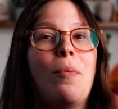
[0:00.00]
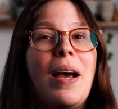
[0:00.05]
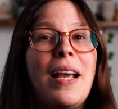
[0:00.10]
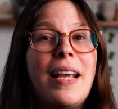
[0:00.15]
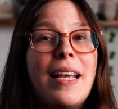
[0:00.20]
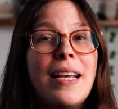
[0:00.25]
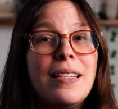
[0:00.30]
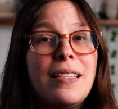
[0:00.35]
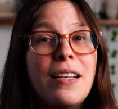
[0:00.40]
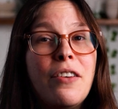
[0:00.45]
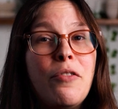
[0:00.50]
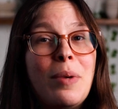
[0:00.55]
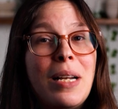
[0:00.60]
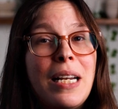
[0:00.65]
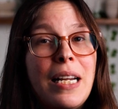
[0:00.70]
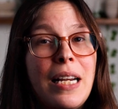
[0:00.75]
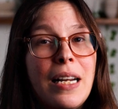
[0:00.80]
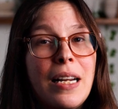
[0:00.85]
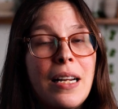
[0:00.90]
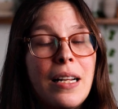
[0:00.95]
my kids have
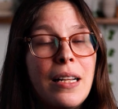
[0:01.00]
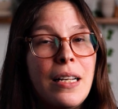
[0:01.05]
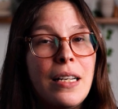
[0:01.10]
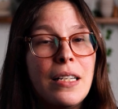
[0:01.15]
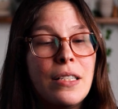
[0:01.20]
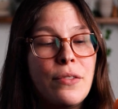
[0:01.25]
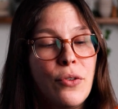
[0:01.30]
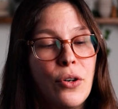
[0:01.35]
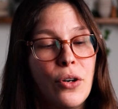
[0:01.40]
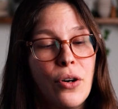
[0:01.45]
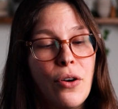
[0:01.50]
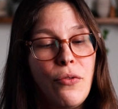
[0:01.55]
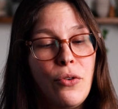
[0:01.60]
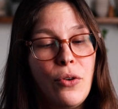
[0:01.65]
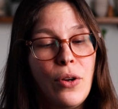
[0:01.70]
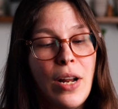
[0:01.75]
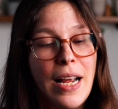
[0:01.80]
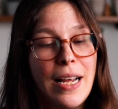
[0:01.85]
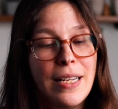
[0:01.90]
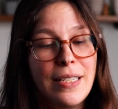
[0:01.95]
been eating these for a
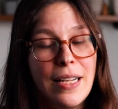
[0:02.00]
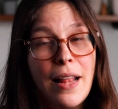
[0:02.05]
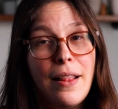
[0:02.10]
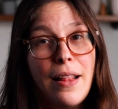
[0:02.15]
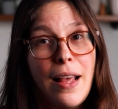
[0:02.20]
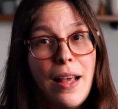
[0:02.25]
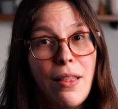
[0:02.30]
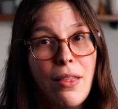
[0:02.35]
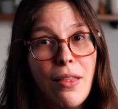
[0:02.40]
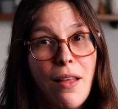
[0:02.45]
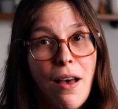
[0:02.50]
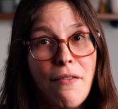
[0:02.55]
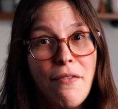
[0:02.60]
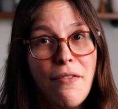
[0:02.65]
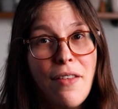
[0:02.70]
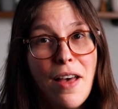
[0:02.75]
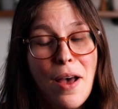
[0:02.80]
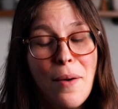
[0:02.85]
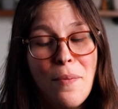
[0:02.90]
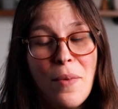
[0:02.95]
few days and they
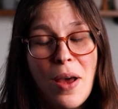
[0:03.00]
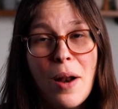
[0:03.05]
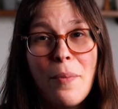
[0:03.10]
love them.